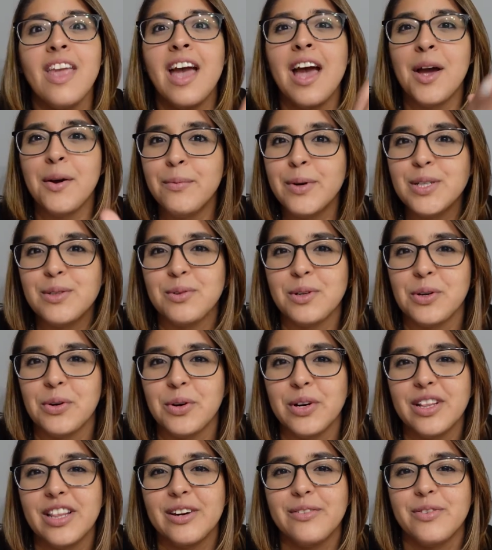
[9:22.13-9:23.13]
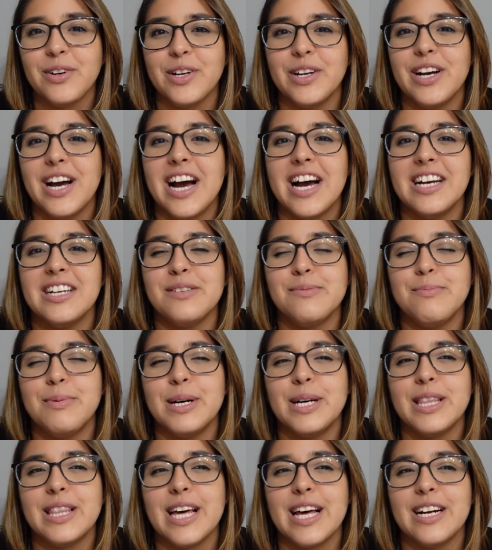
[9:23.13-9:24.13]
I was recording that for you guys,
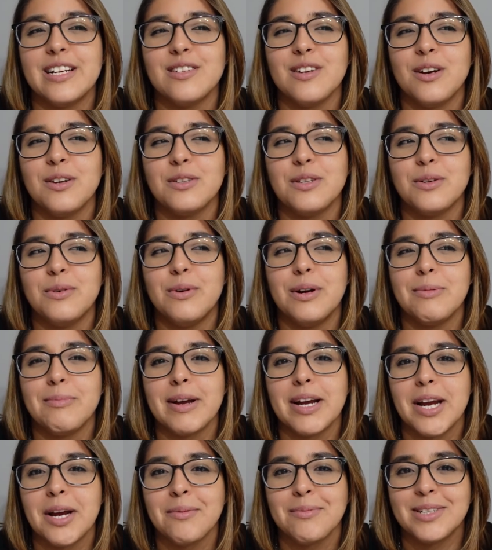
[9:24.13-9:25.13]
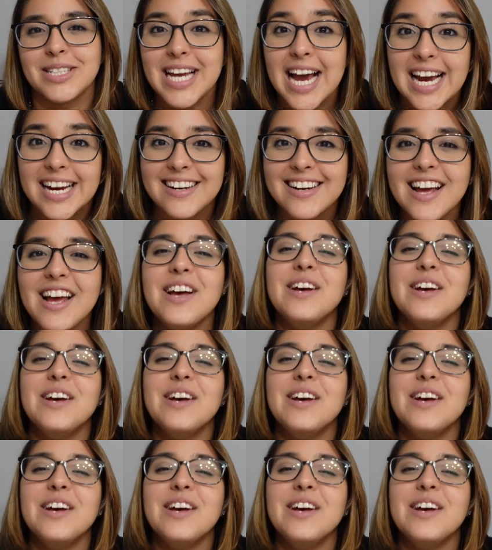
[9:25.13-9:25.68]
but that is also when my camera died.